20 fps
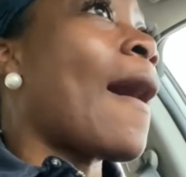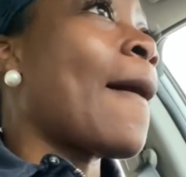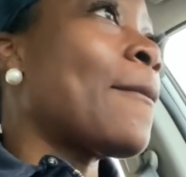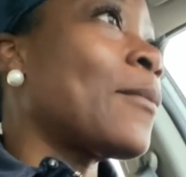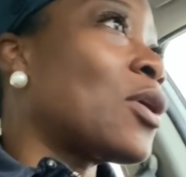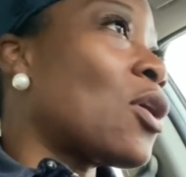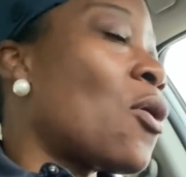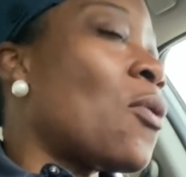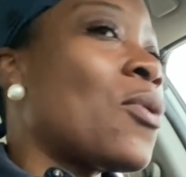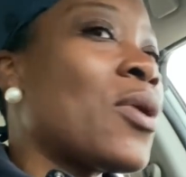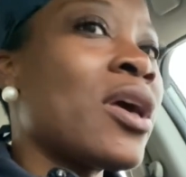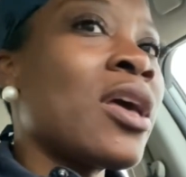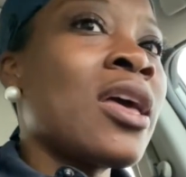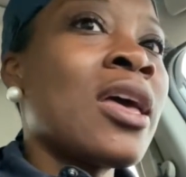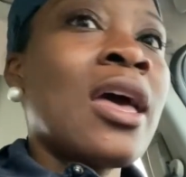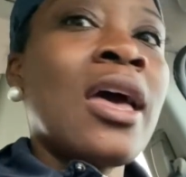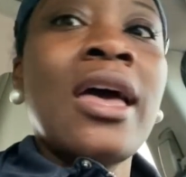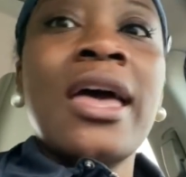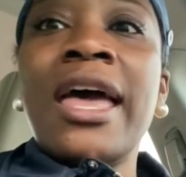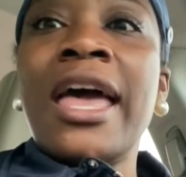I'm going
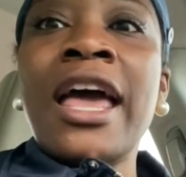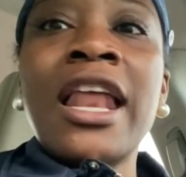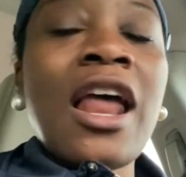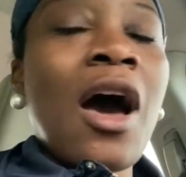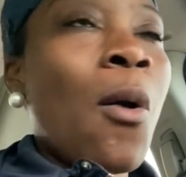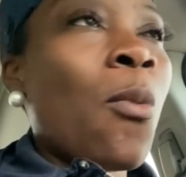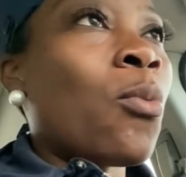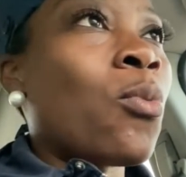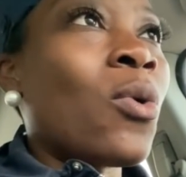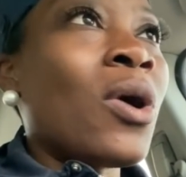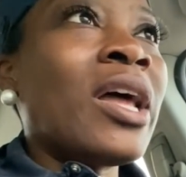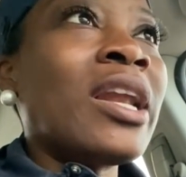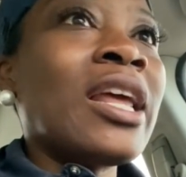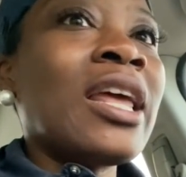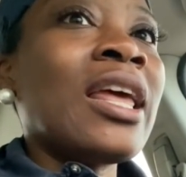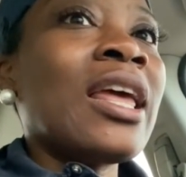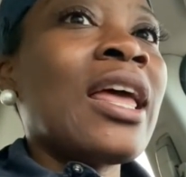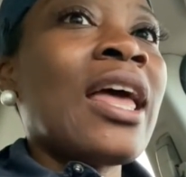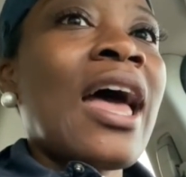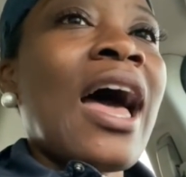and I'm
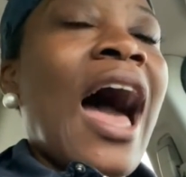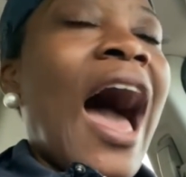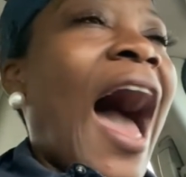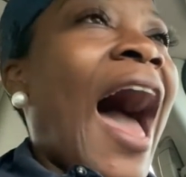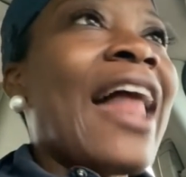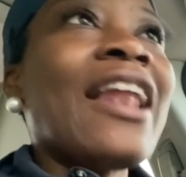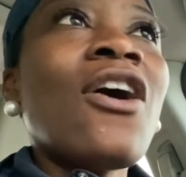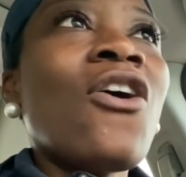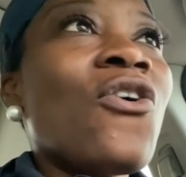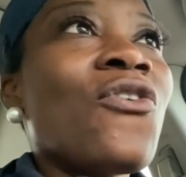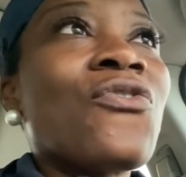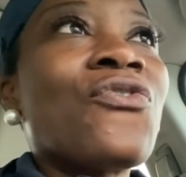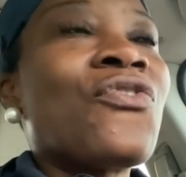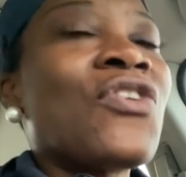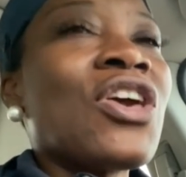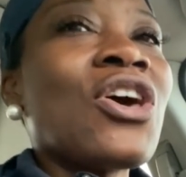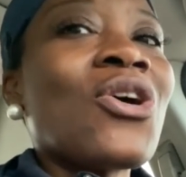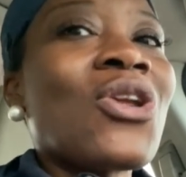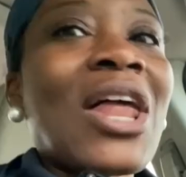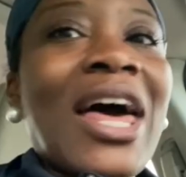running, I don't
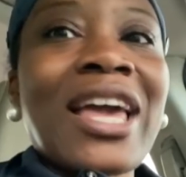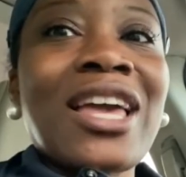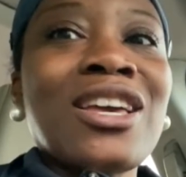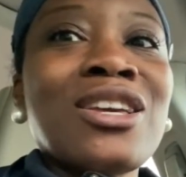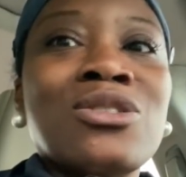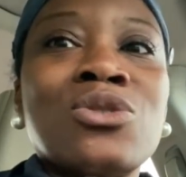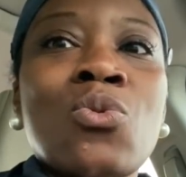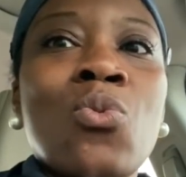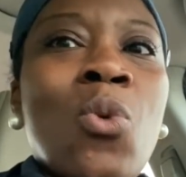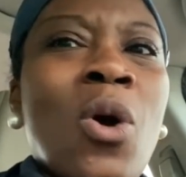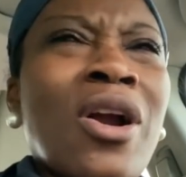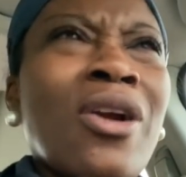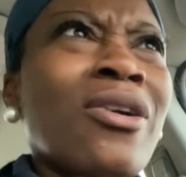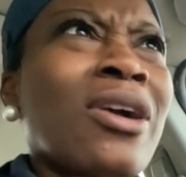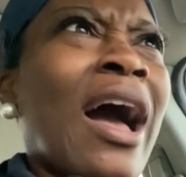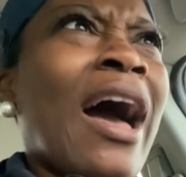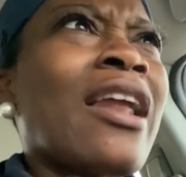feel like it's work.